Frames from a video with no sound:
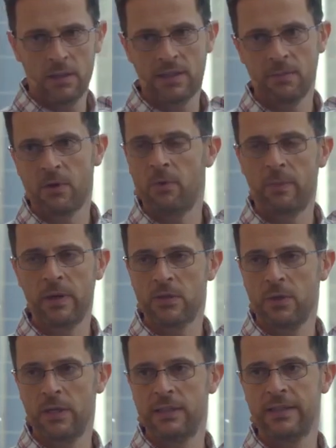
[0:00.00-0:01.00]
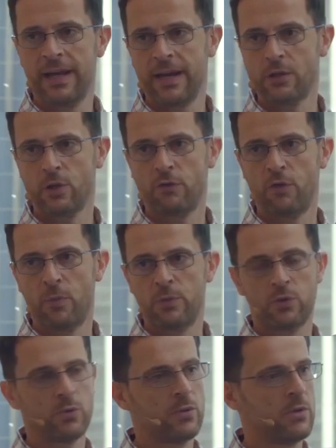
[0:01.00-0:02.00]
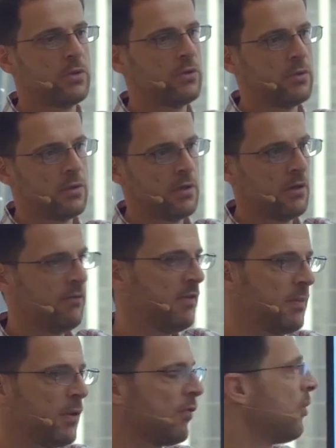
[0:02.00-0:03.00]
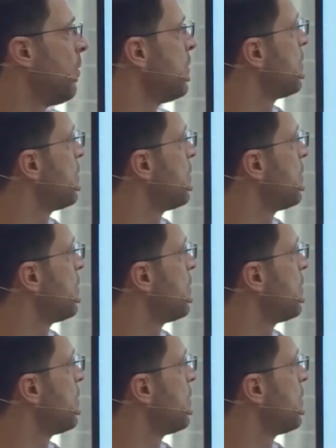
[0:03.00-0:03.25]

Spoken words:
Some companies call it director of open source or VP of open